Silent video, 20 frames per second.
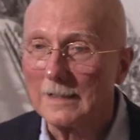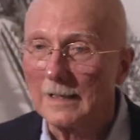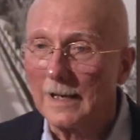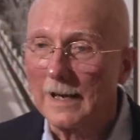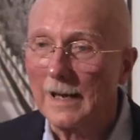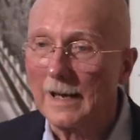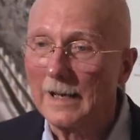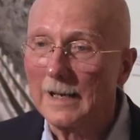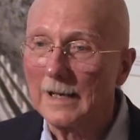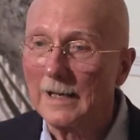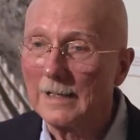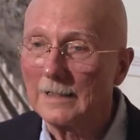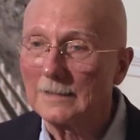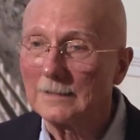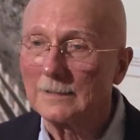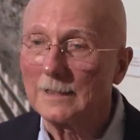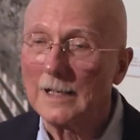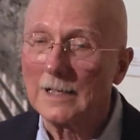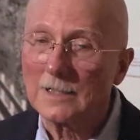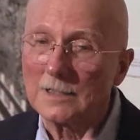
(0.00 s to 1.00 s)

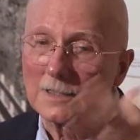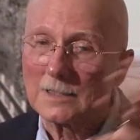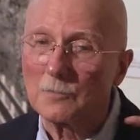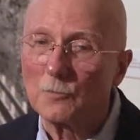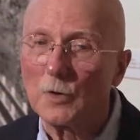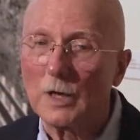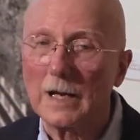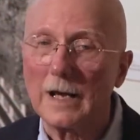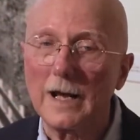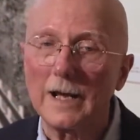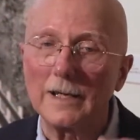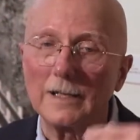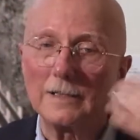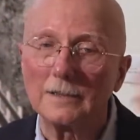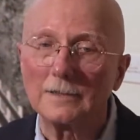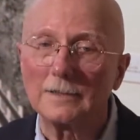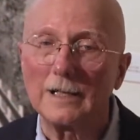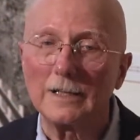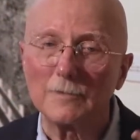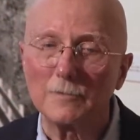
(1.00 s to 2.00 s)
And that's what I,
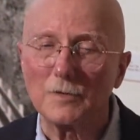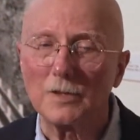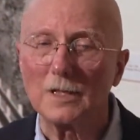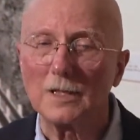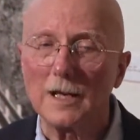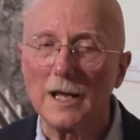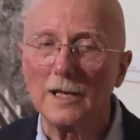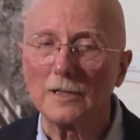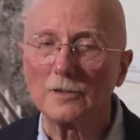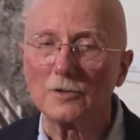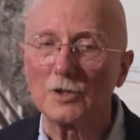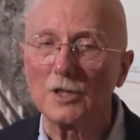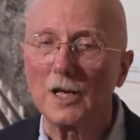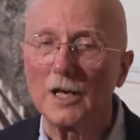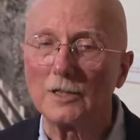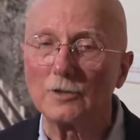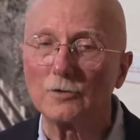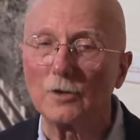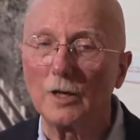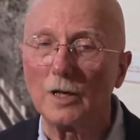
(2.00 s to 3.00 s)
kind of the analogy
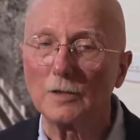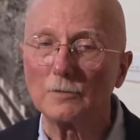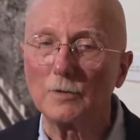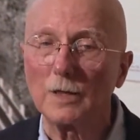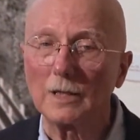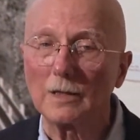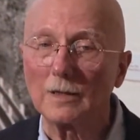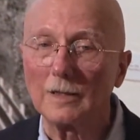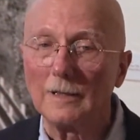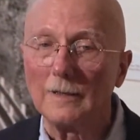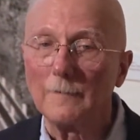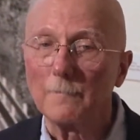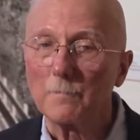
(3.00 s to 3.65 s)
I draw with